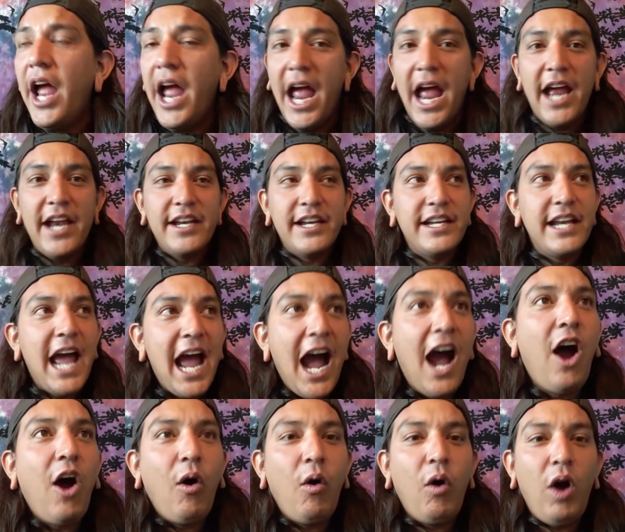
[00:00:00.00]
and
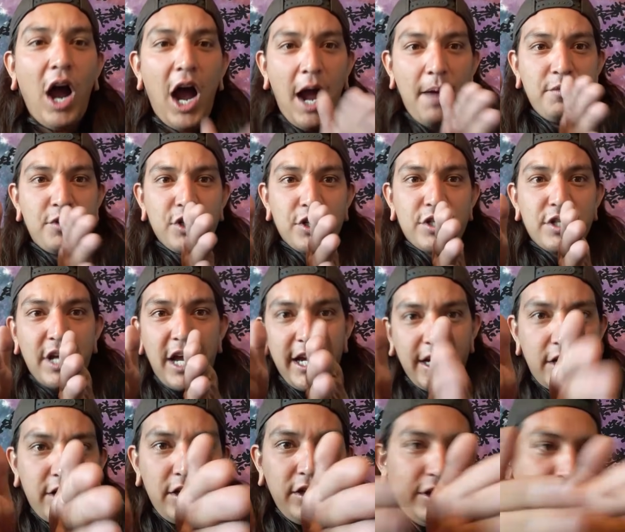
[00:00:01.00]
now I'm just
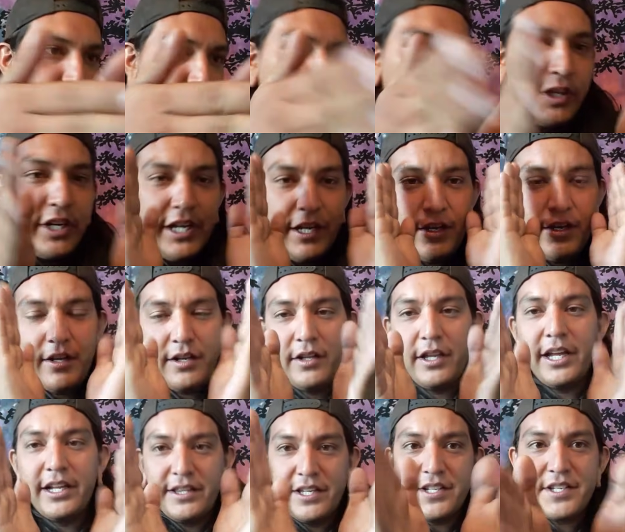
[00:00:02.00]
like literally
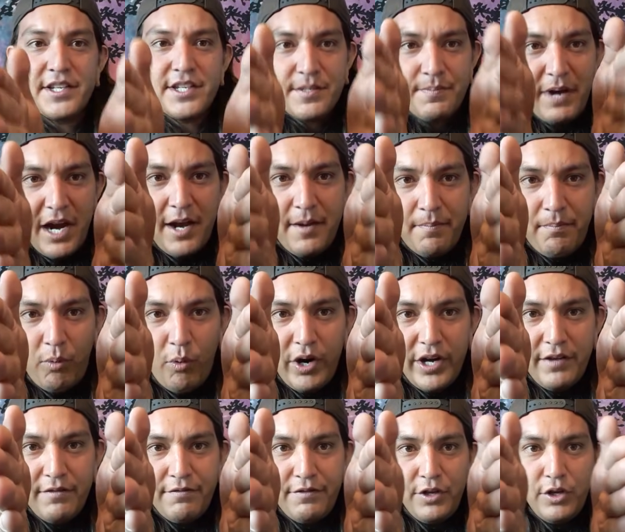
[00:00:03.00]
like this is my
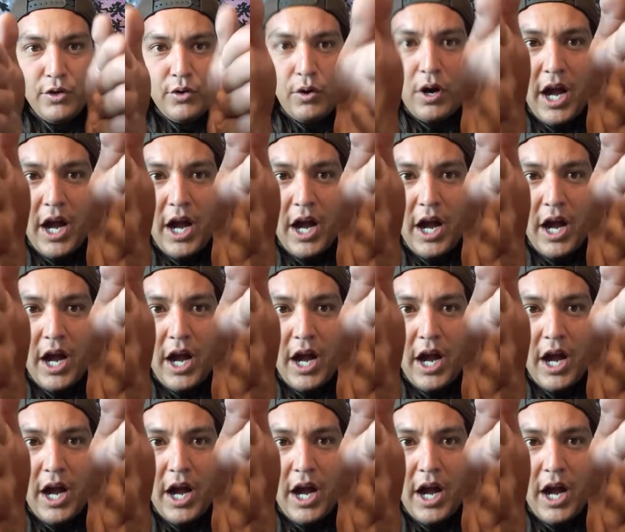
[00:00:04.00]
point of view.